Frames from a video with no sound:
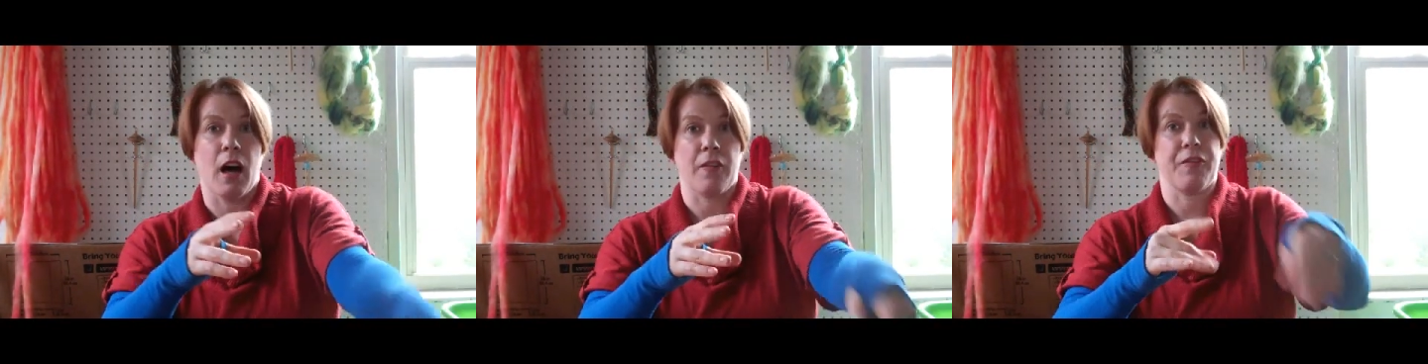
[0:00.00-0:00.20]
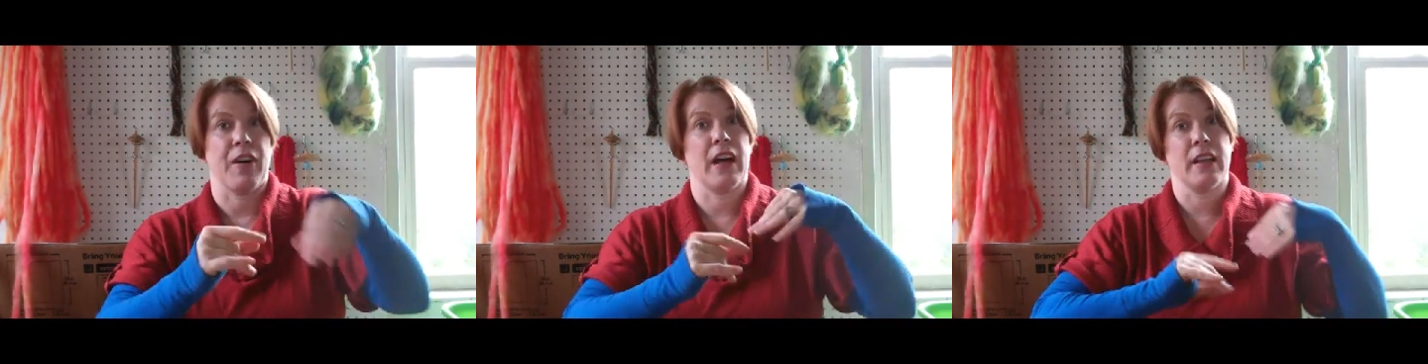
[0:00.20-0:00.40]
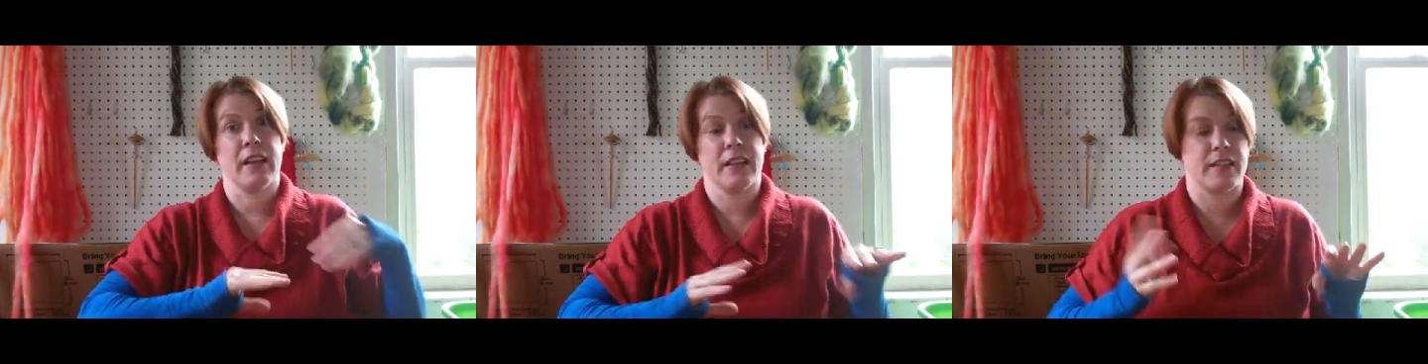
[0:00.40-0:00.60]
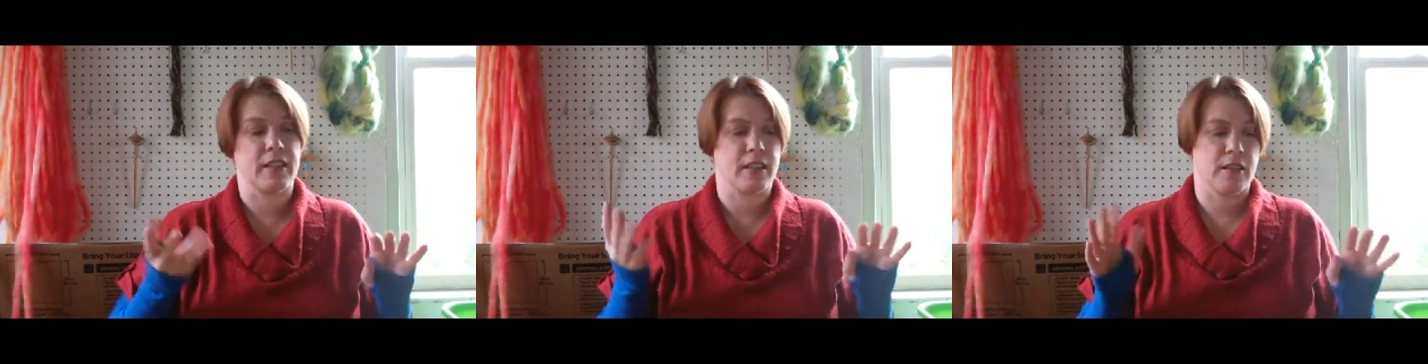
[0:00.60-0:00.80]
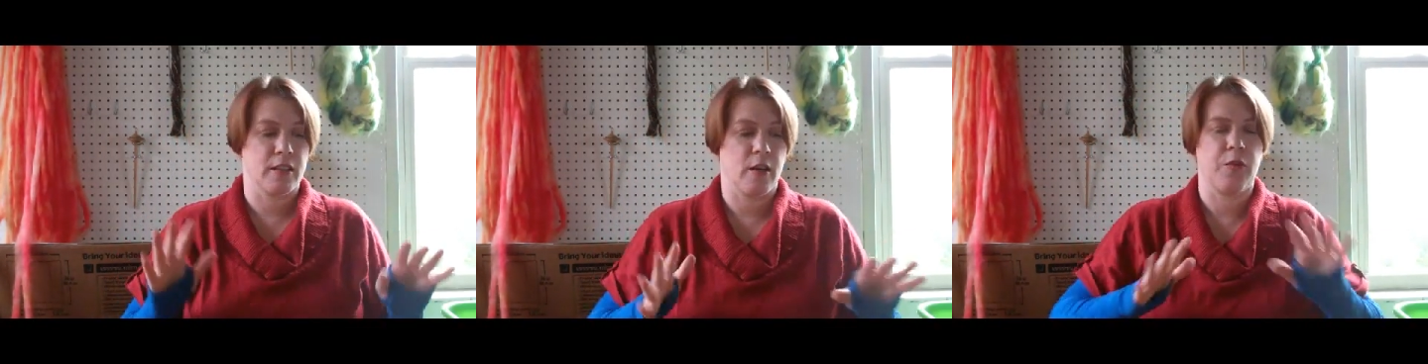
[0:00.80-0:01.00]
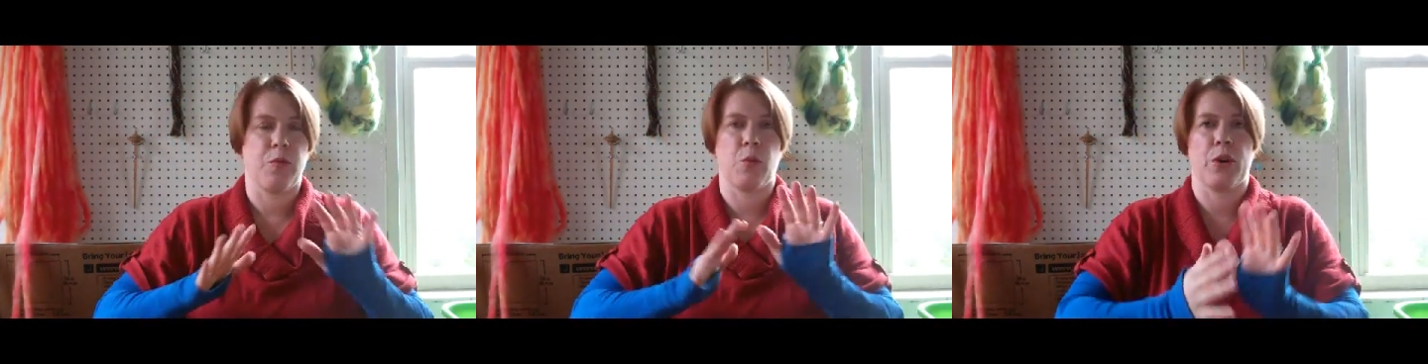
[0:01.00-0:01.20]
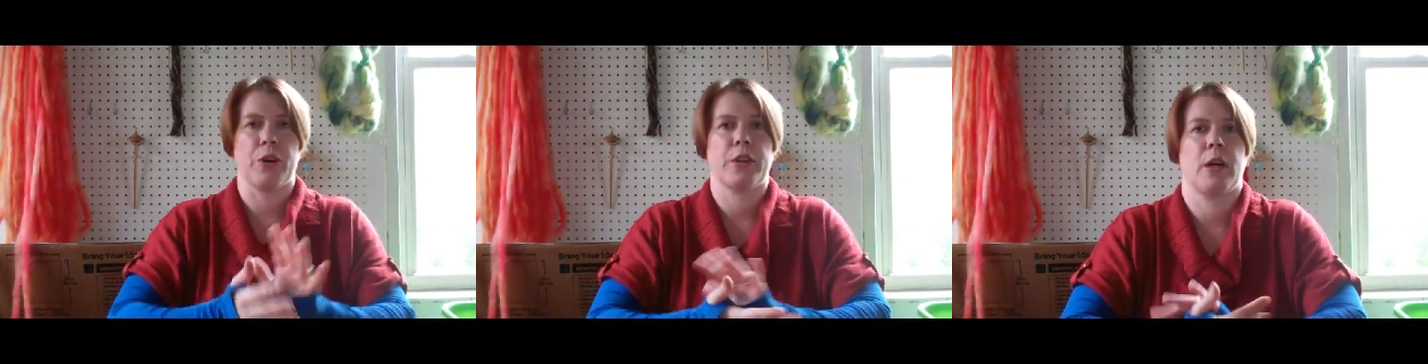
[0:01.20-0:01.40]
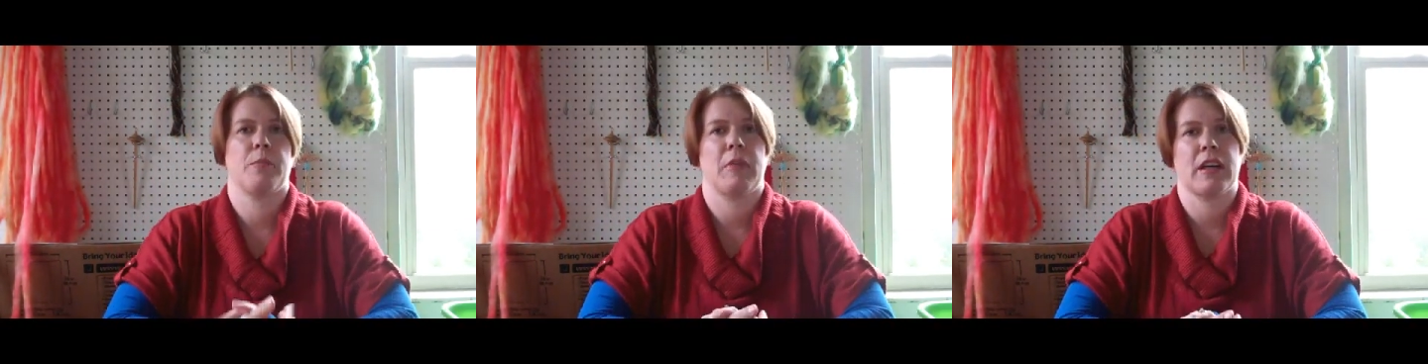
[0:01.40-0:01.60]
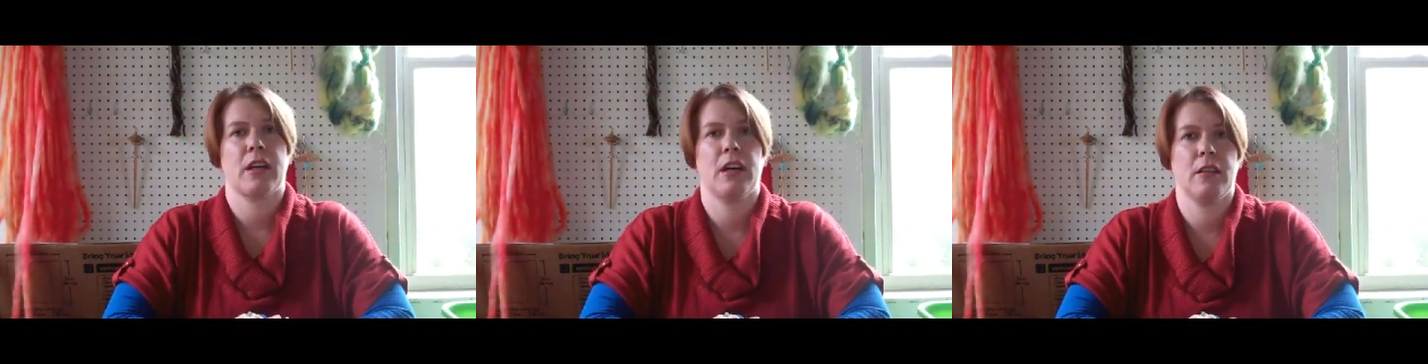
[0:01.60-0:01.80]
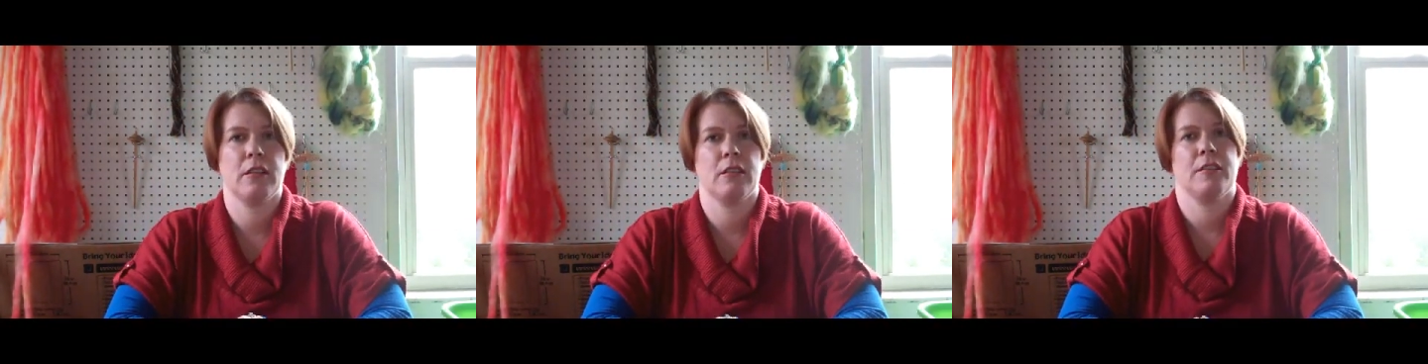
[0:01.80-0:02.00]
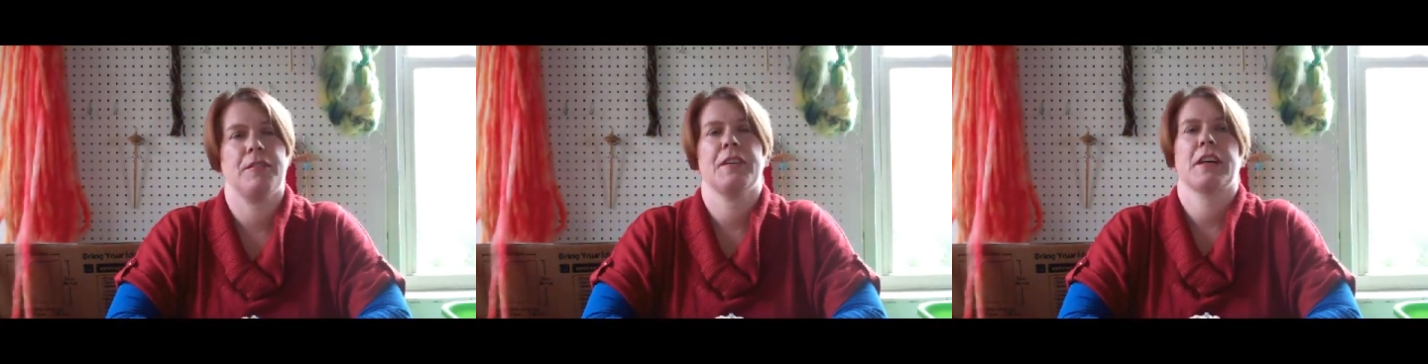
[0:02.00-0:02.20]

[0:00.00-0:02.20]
I finally did enough work on my color